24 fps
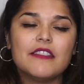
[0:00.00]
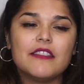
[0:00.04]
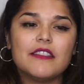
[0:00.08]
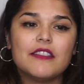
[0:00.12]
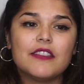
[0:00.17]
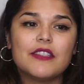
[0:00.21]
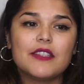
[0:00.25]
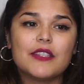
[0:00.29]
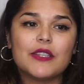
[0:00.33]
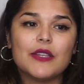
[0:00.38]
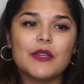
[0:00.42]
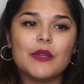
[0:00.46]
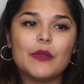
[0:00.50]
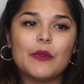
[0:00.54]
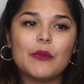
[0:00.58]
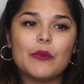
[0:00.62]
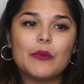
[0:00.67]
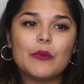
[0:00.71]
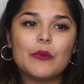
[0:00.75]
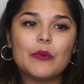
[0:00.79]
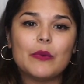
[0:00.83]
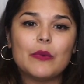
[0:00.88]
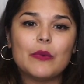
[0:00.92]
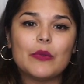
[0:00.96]

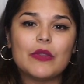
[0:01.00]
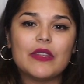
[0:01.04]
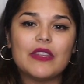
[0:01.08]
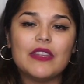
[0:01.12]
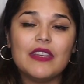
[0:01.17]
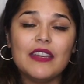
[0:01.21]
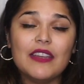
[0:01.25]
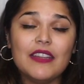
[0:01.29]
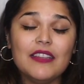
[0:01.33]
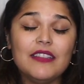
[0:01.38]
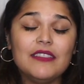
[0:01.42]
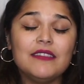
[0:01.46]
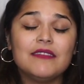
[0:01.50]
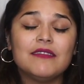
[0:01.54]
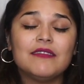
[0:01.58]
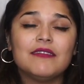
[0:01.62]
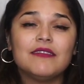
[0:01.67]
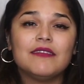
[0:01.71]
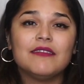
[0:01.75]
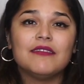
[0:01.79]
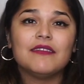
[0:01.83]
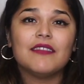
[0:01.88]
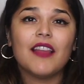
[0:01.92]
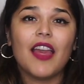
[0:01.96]
So yeah,
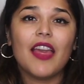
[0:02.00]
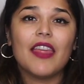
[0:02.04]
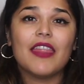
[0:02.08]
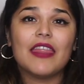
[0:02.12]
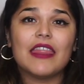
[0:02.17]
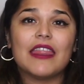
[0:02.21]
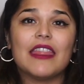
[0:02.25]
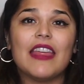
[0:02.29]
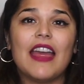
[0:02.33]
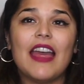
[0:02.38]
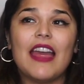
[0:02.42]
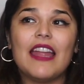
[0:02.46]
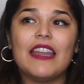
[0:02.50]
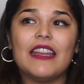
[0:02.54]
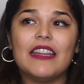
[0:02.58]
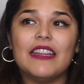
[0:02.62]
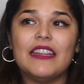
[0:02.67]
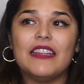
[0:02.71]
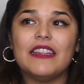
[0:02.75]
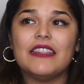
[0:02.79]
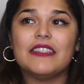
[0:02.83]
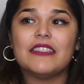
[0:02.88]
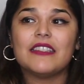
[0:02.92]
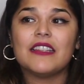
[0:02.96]
that
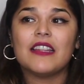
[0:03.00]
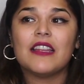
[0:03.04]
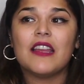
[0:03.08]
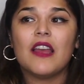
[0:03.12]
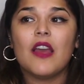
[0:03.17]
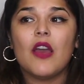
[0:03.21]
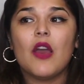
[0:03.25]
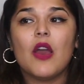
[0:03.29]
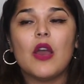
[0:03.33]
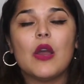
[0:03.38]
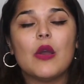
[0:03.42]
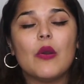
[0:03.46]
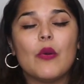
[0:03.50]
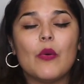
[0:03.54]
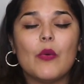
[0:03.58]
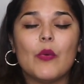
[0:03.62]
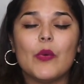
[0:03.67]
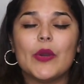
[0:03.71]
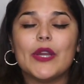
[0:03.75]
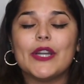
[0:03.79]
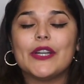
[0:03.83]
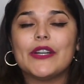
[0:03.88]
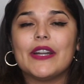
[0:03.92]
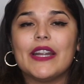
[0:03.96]
is
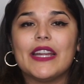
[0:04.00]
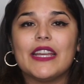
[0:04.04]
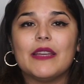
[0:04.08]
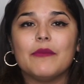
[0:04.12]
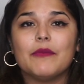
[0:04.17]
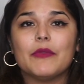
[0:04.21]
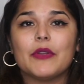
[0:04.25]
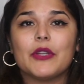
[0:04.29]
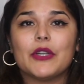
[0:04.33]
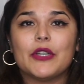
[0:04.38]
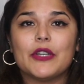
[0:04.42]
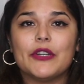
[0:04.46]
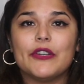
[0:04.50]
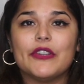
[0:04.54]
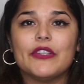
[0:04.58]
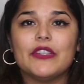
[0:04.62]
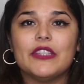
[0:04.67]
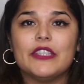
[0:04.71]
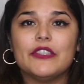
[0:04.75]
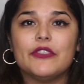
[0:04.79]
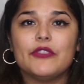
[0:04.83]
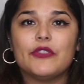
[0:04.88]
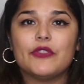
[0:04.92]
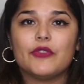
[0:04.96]
where I am
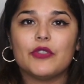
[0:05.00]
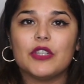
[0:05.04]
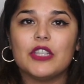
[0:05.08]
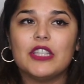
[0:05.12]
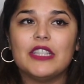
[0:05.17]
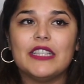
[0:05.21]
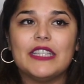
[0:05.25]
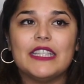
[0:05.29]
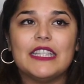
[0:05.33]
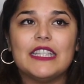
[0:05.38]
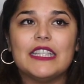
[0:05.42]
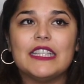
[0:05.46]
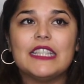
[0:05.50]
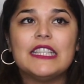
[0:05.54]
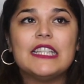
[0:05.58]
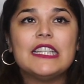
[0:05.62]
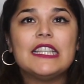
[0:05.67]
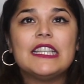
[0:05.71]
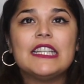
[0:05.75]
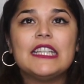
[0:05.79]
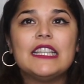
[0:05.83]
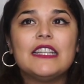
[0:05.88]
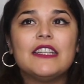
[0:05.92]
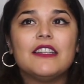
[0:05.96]
currently struggling
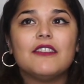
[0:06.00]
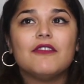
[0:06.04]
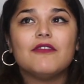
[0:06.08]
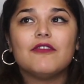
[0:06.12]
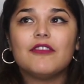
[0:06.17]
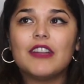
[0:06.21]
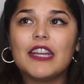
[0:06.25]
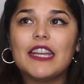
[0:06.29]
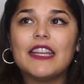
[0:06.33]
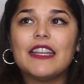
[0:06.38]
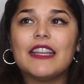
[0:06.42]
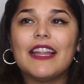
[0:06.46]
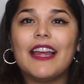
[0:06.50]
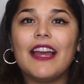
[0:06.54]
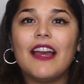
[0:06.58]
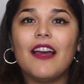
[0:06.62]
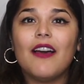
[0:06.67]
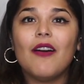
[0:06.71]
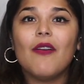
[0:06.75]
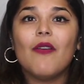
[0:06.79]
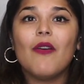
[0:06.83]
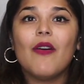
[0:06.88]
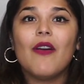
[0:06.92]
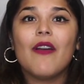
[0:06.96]
right
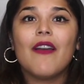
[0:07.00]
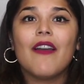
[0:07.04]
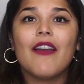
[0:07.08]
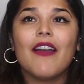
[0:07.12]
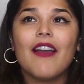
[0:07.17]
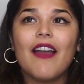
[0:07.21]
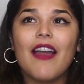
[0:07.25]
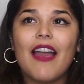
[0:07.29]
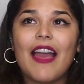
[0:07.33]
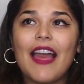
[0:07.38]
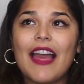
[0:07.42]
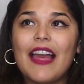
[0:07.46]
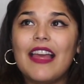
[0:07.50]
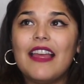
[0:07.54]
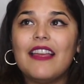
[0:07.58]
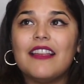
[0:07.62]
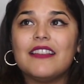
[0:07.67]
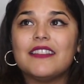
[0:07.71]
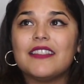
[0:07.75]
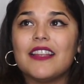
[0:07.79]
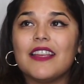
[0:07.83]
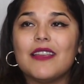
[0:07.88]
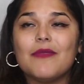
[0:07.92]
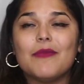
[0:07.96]
now
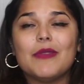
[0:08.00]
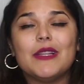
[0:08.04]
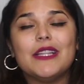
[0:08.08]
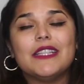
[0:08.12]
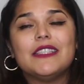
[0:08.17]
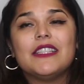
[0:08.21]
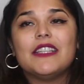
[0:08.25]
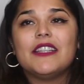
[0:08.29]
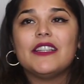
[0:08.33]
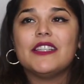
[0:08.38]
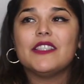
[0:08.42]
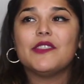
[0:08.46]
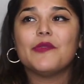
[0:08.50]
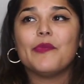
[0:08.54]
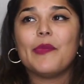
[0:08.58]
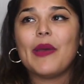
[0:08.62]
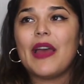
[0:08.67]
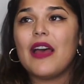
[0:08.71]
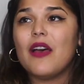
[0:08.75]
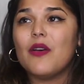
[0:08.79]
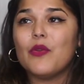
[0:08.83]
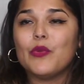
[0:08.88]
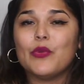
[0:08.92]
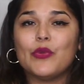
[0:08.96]
as a military
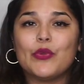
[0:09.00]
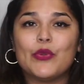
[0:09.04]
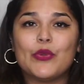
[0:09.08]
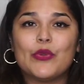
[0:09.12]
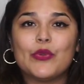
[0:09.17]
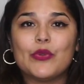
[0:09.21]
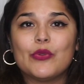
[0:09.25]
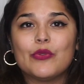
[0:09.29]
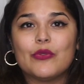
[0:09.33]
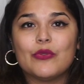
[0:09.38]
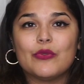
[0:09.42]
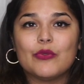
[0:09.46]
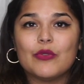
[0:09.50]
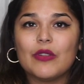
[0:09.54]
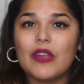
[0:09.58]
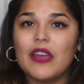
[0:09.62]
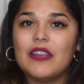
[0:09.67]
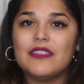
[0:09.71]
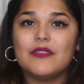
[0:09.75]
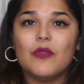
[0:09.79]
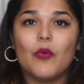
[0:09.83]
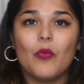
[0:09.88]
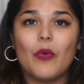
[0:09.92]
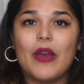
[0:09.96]
spouse,
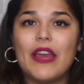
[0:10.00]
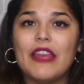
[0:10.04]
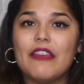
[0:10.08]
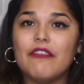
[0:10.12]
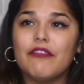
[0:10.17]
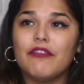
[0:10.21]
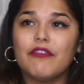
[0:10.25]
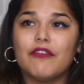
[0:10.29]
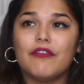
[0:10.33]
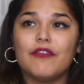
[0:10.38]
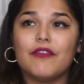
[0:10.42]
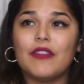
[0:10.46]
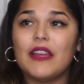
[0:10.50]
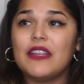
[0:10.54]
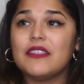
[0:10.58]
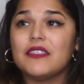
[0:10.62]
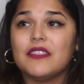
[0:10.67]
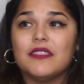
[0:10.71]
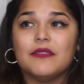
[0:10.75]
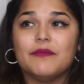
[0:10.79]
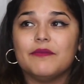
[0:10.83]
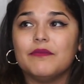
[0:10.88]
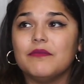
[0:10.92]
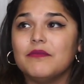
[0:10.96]
as a wife, as
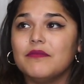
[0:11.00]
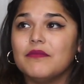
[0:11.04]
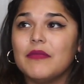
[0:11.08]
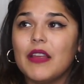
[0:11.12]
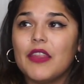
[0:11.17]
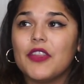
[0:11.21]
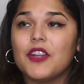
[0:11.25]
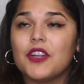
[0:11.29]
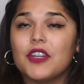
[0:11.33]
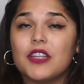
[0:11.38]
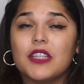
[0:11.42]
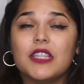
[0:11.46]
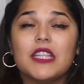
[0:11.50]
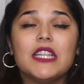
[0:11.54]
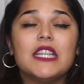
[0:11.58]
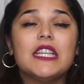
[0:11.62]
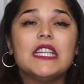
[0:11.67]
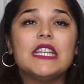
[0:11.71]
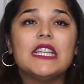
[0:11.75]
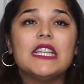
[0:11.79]
a mother.